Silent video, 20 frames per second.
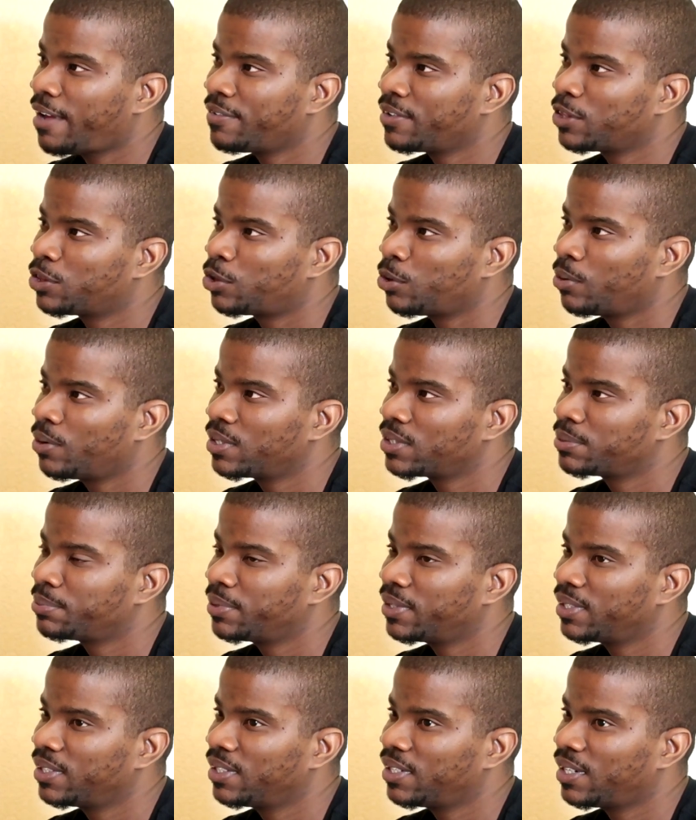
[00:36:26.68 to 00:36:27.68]
having thoughts,
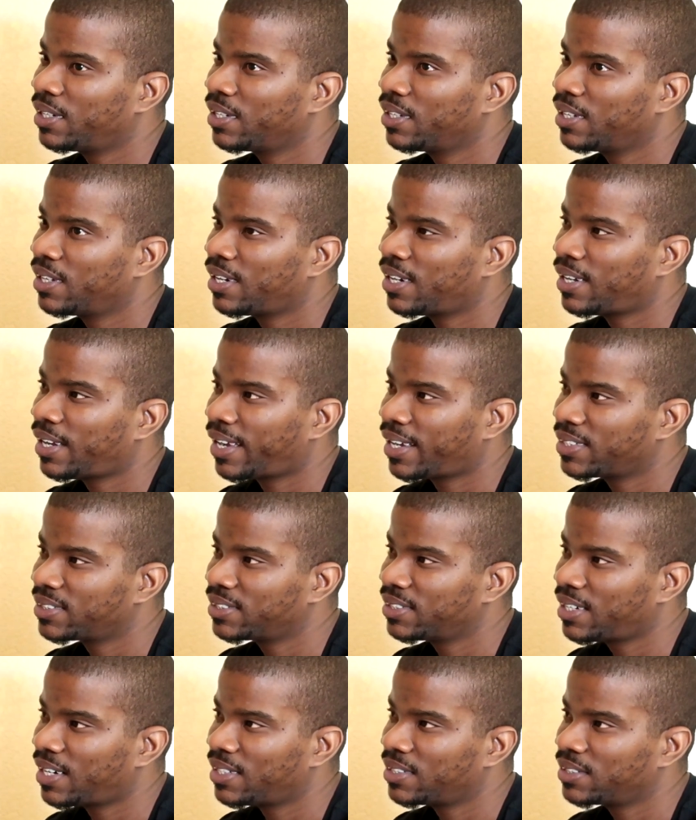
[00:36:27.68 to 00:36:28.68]
but then again, I, like
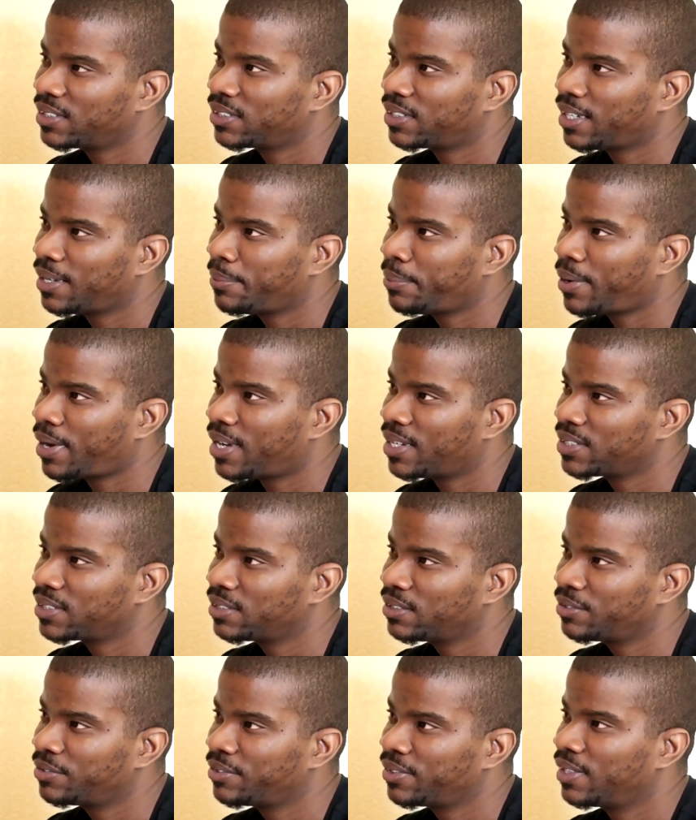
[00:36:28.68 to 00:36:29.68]
I said, I just think
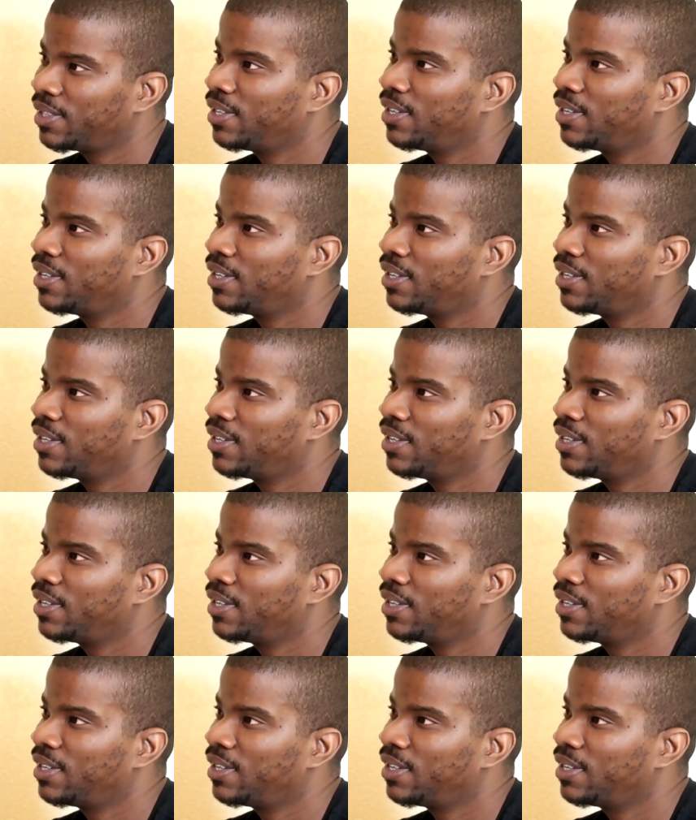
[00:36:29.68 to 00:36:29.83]
positive.